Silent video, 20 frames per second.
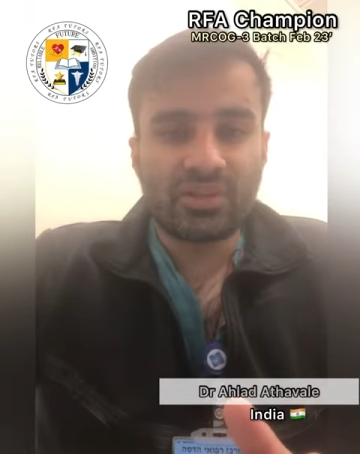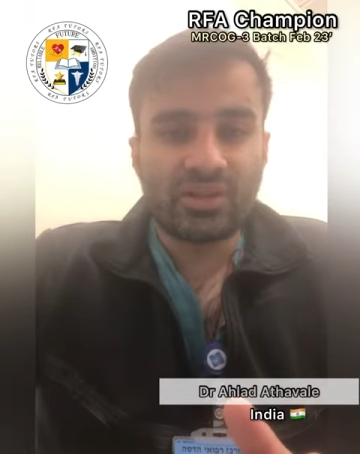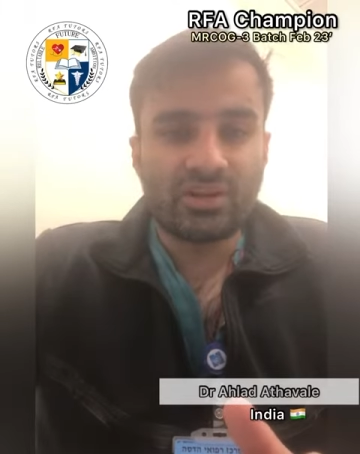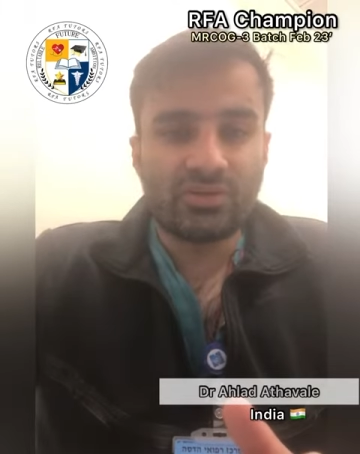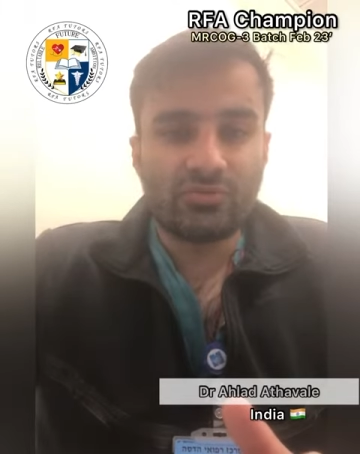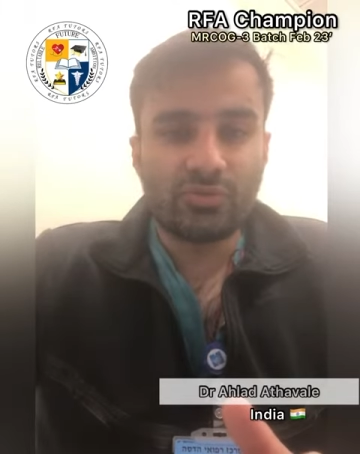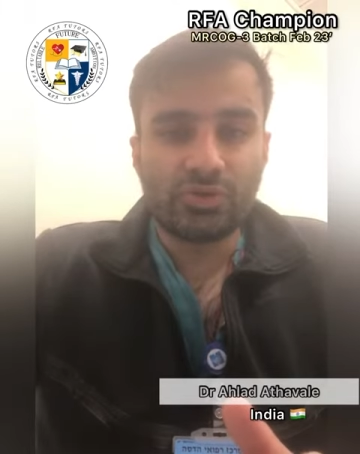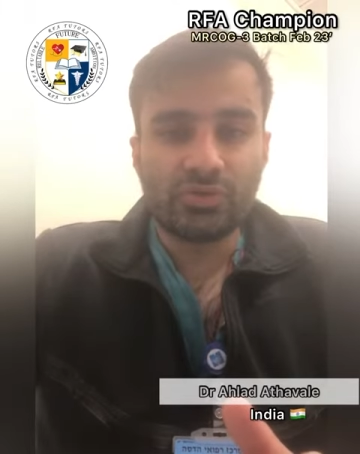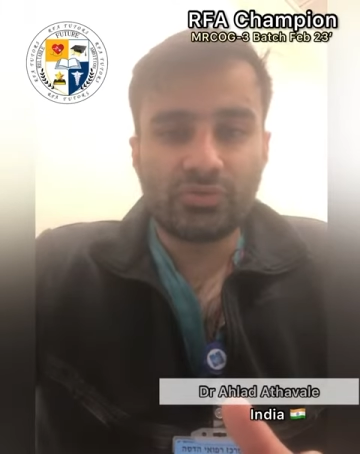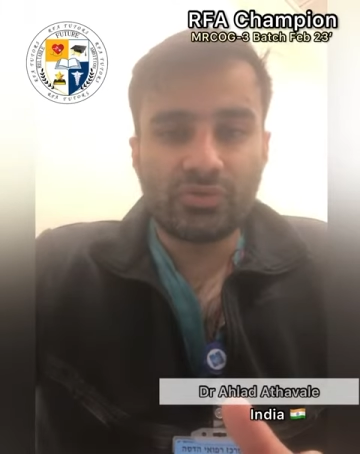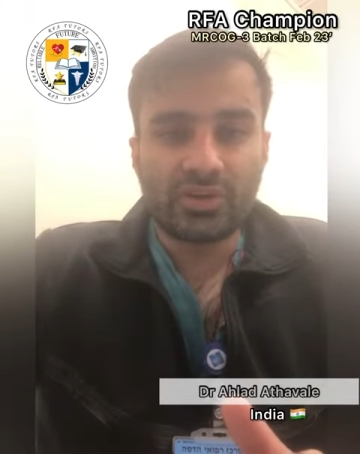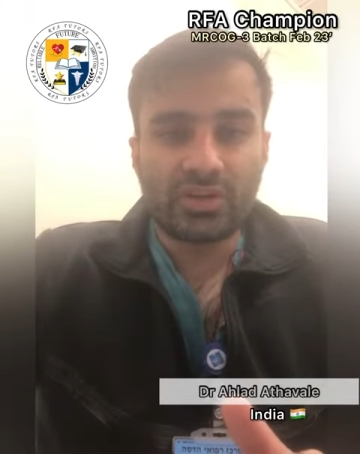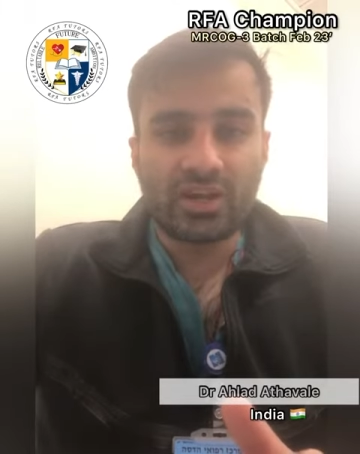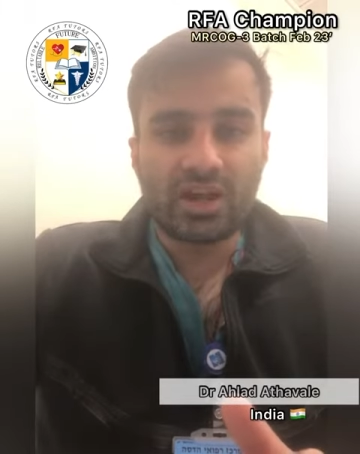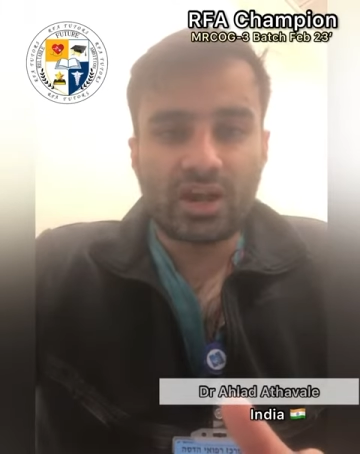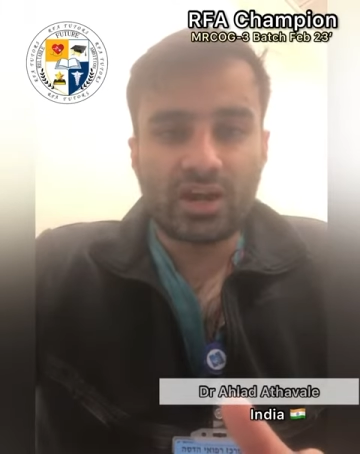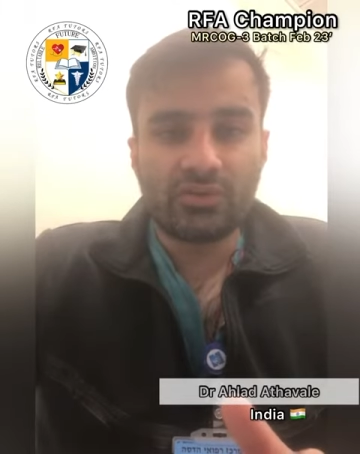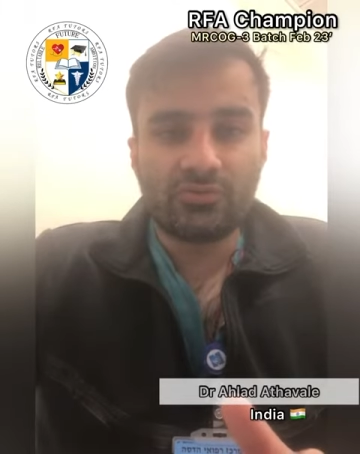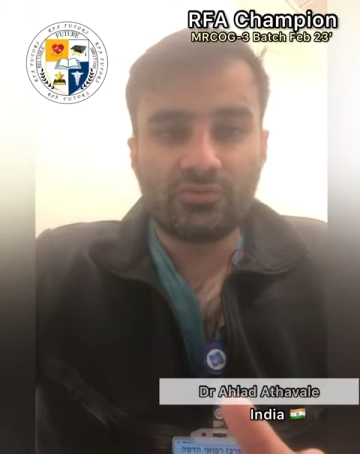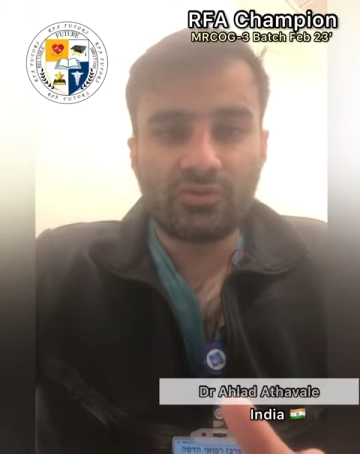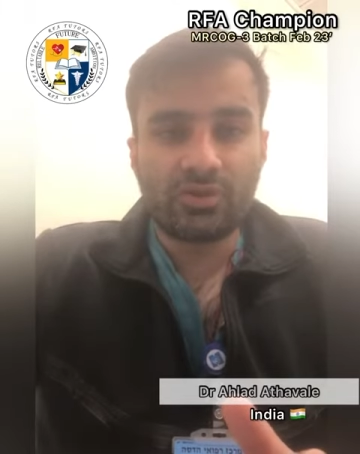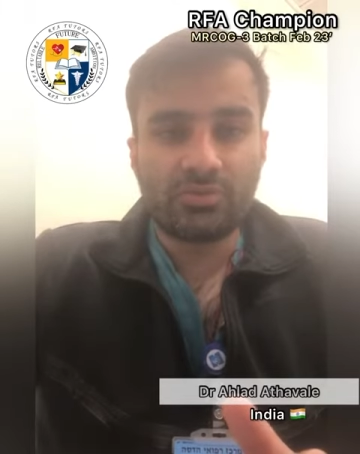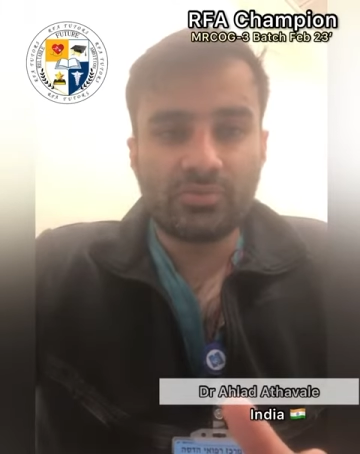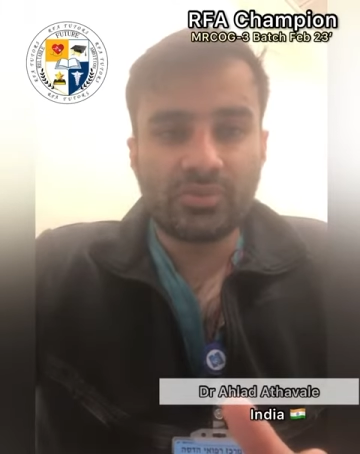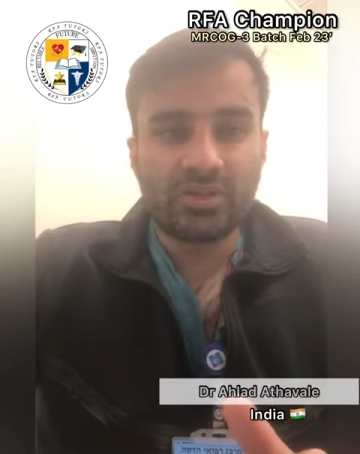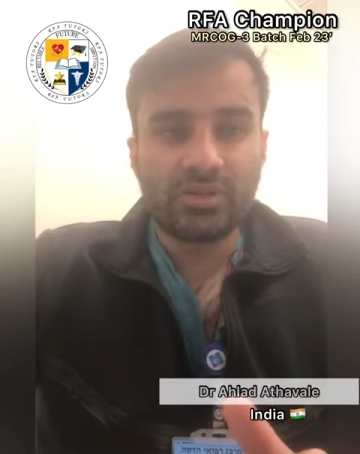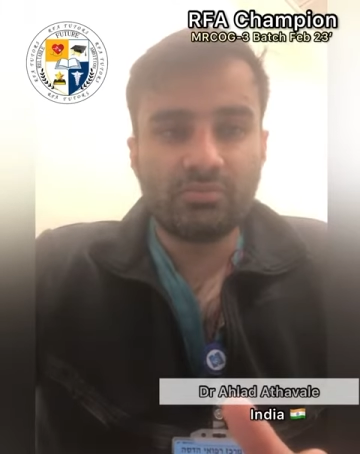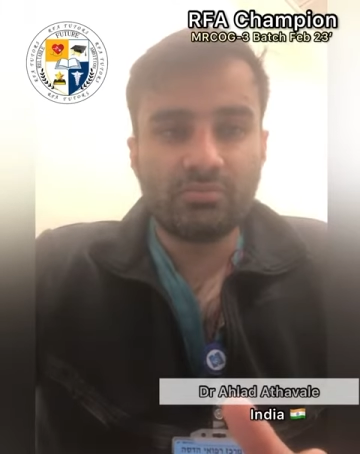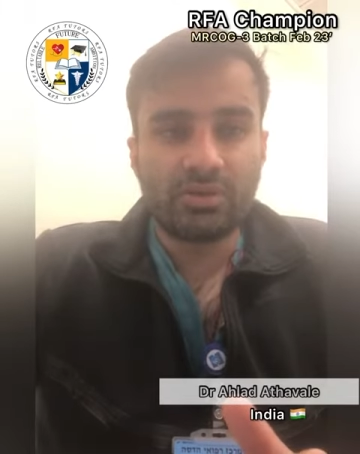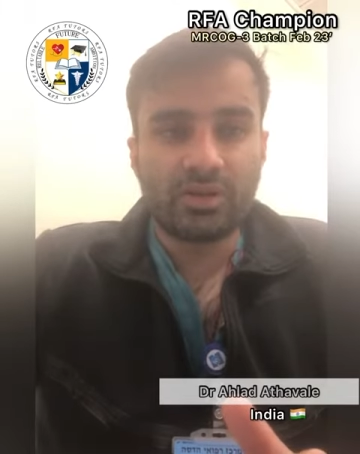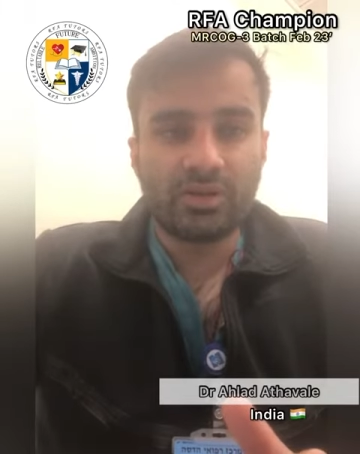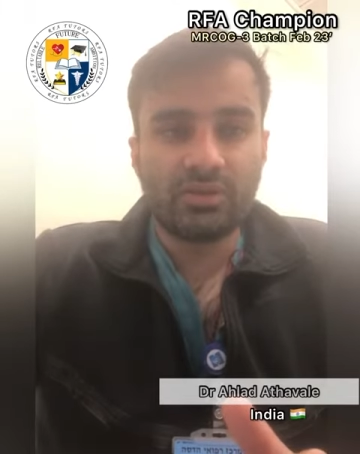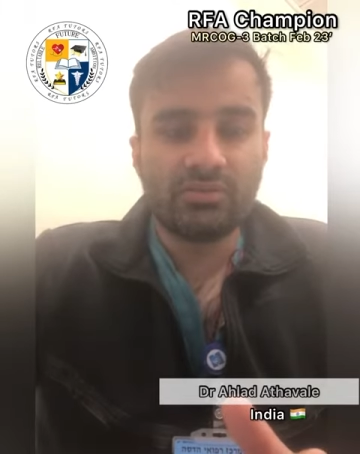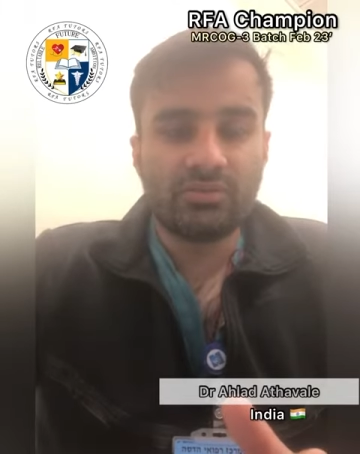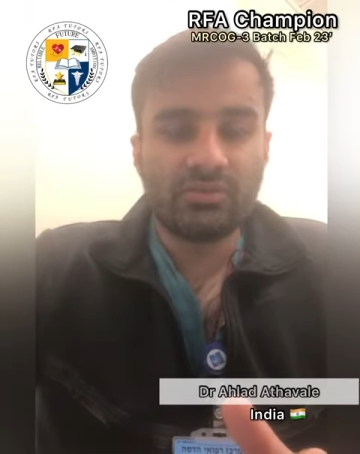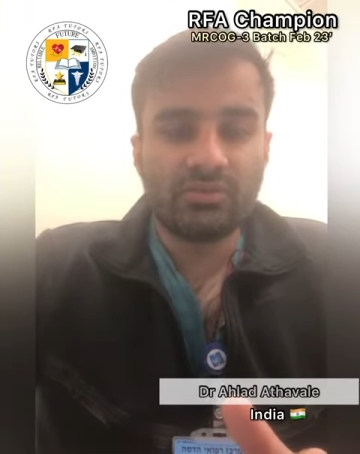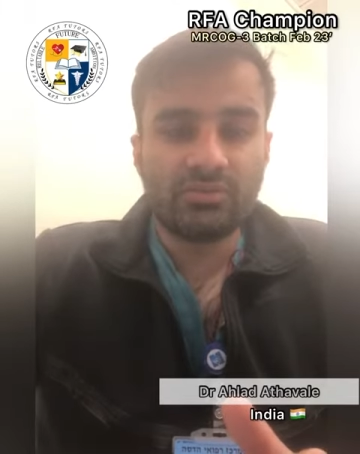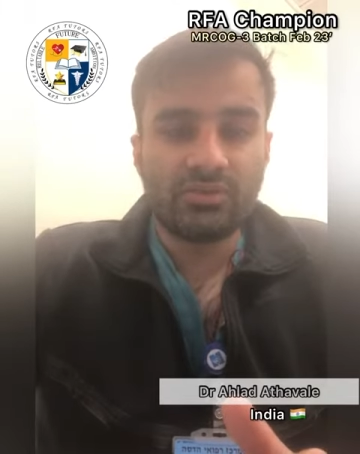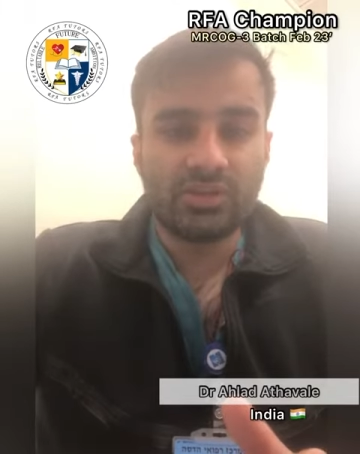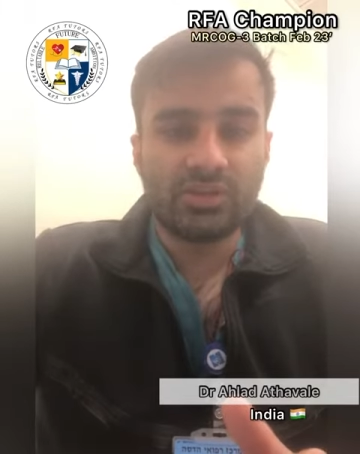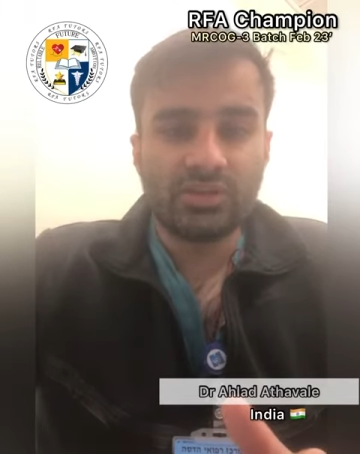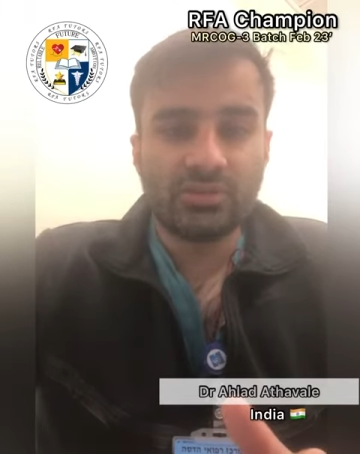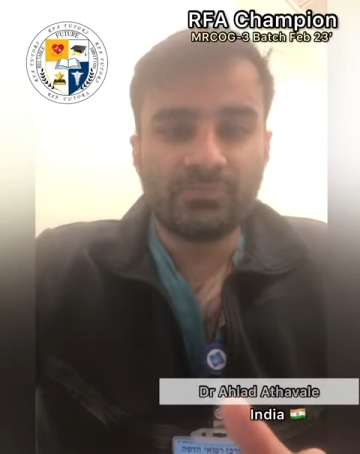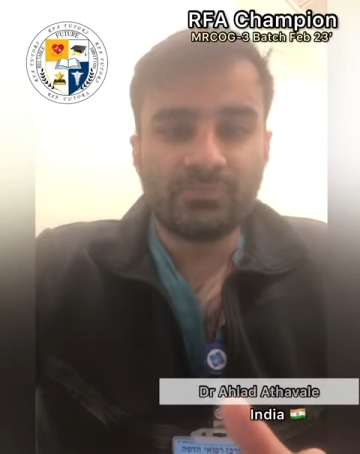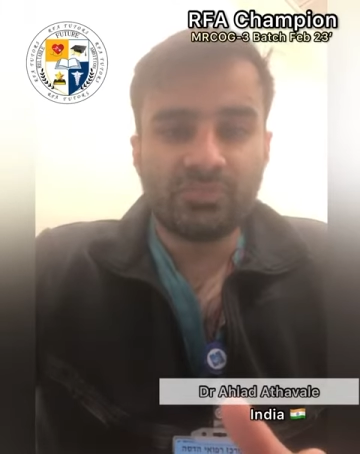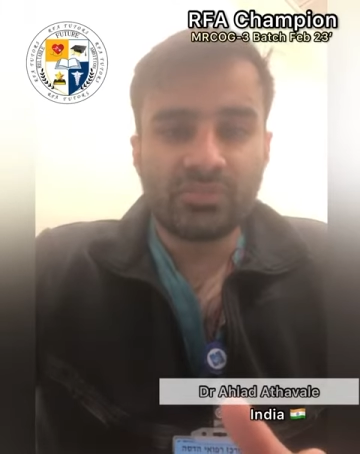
It was very hard for me, but with